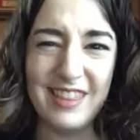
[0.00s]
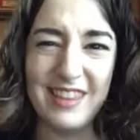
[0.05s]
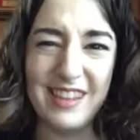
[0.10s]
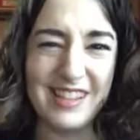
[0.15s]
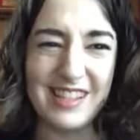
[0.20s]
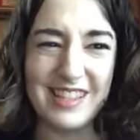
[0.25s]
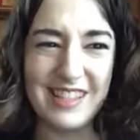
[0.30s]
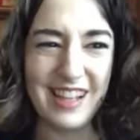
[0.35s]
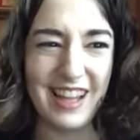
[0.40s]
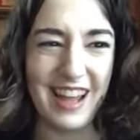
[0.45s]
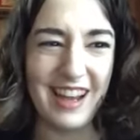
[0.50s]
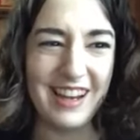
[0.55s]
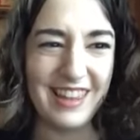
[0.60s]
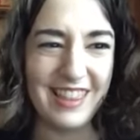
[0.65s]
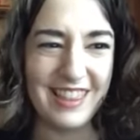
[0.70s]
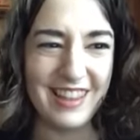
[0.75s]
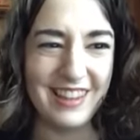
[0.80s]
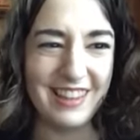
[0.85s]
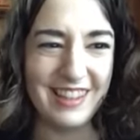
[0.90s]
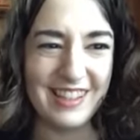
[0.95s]
that's
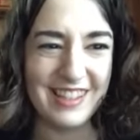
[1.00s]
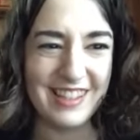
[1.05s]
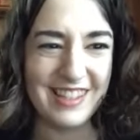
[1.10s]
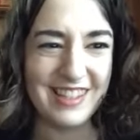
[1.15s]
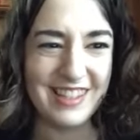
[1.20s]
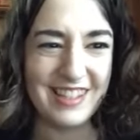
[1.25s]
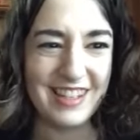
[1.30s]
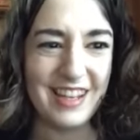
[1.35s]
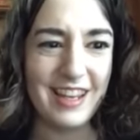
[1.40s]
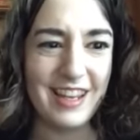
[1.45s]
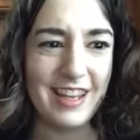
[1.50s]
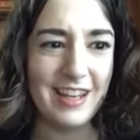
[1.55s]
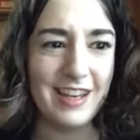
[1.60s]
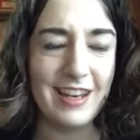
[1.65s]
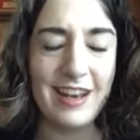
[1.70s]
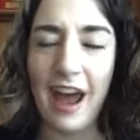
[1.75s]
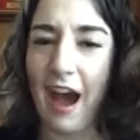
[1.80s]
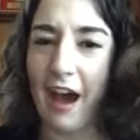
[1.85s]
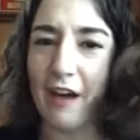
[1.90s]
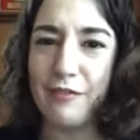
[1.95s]
anything that's
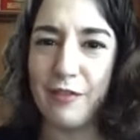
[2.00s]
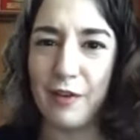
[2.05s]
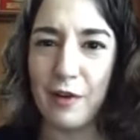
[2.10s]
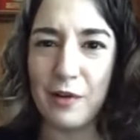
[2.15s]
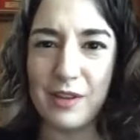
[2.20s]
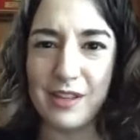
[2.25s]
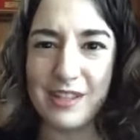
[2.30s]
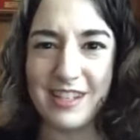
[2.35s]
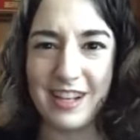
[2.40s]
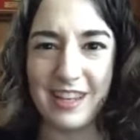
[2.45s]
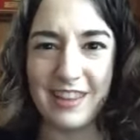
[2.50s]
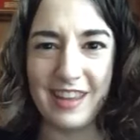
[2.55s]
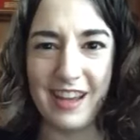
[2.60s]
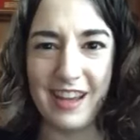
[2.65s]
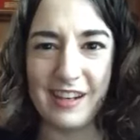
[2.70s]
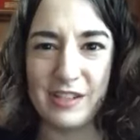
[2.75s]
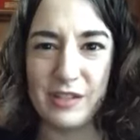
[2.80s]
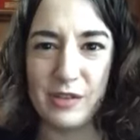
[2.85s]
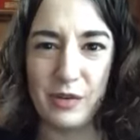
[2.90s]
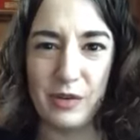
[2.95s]
not focused on
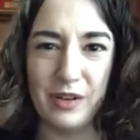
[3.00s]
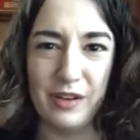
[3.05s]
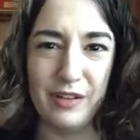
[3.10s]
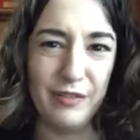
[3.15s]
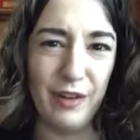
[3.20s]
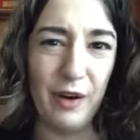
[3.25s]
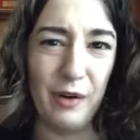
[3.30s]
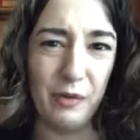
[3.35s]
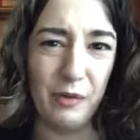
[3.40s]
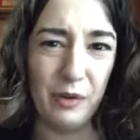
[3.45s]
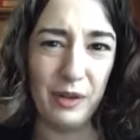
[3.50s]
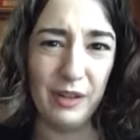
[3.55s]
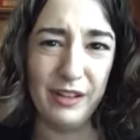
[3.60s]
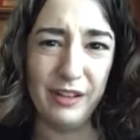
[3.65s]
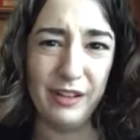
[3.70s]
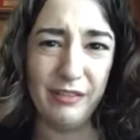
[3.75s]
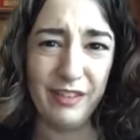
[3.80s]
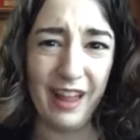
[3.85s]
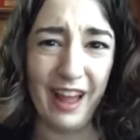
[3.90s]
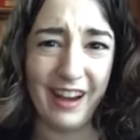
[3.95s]
that is going to fall really
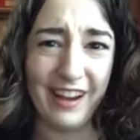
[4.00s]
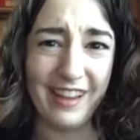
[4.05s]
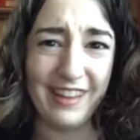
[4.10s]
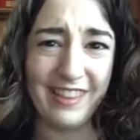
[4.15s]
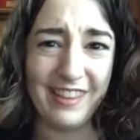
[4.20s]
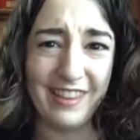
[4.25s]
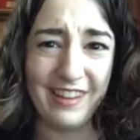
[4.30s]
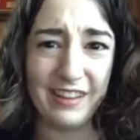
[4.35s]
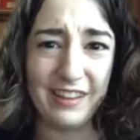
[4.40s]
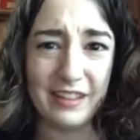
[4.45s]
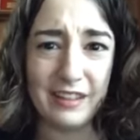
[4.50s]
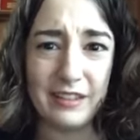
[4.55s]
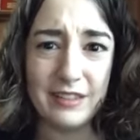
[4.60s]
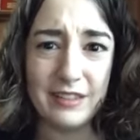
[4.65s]
flat i think